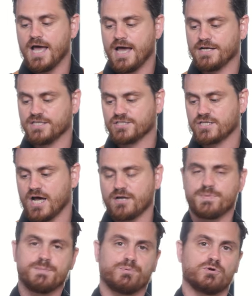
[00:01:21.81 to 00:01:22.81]
and it has got
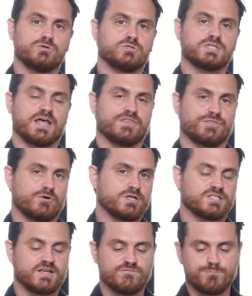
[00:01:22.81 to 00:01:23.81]
to be produced at
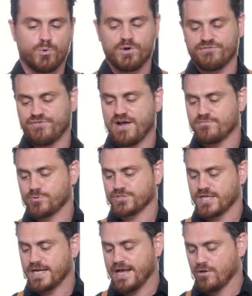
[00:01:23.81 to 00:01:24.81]

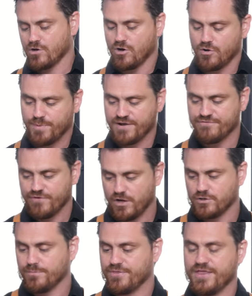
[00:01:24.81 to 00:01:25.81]
37.5% alcohol by volume.